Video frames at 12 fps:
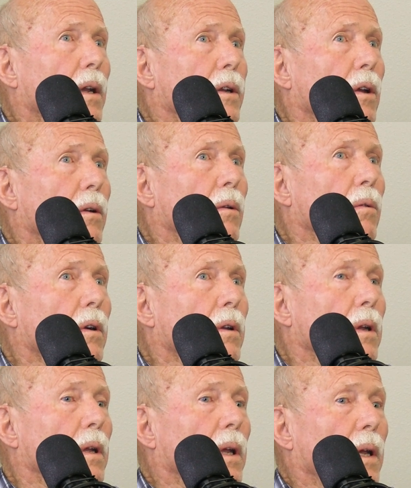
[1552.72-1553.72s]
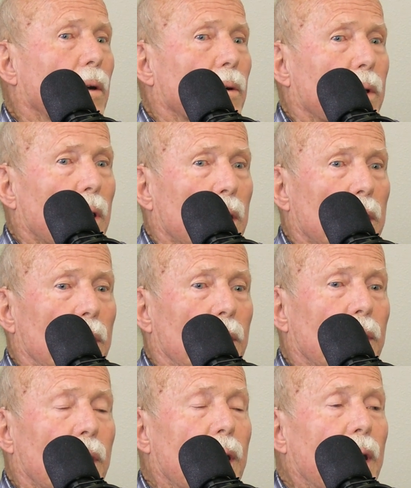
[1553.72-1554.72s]
do you know where? Okay,
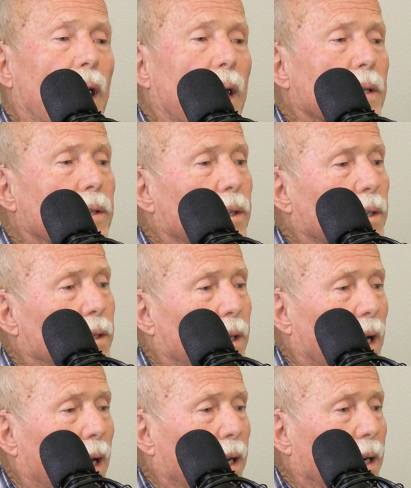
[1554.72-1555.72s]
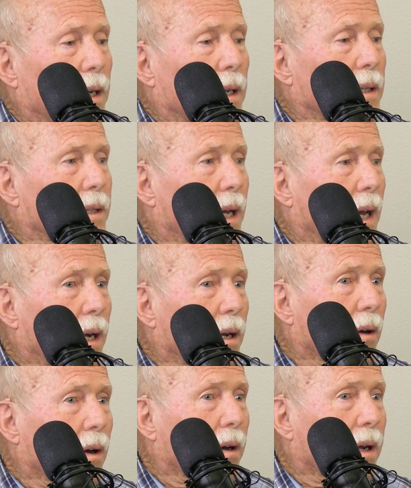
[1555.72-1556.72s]
the NASA site is at
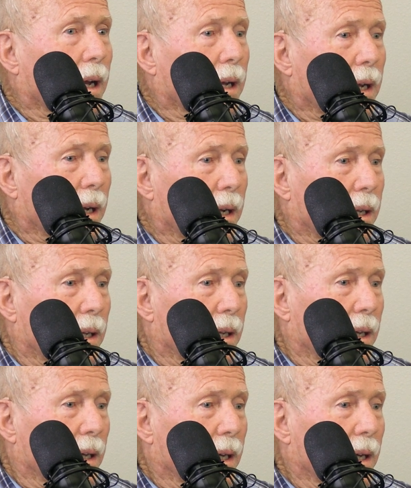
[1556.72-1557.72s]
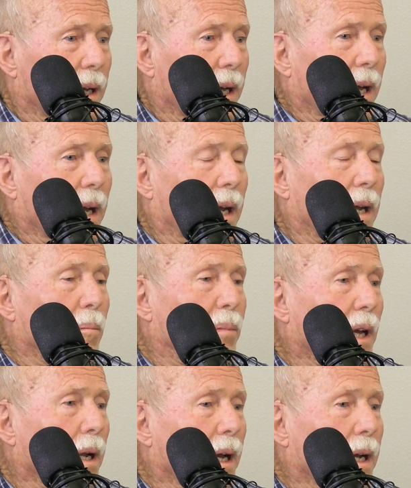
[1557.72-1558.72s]
our gate. And
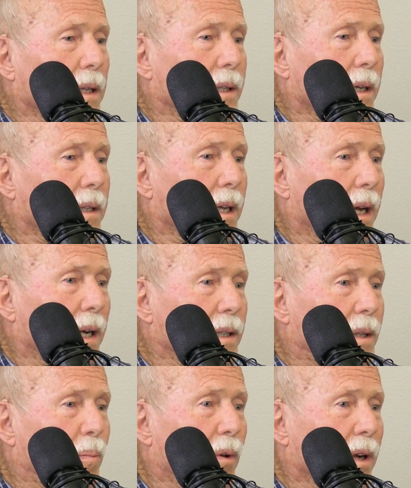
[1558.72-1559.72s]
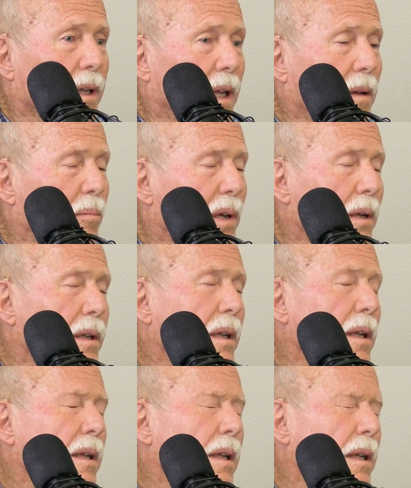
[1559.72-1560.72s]
Bill Isaacs had a spring. They built
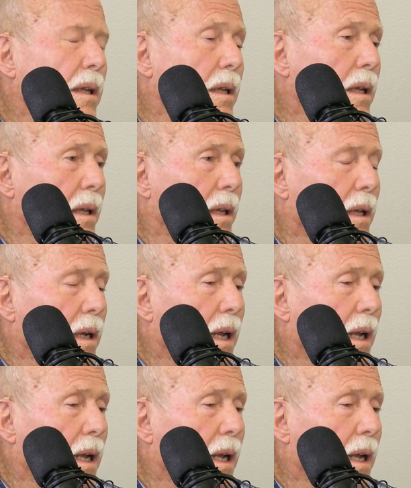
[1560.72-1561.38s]
the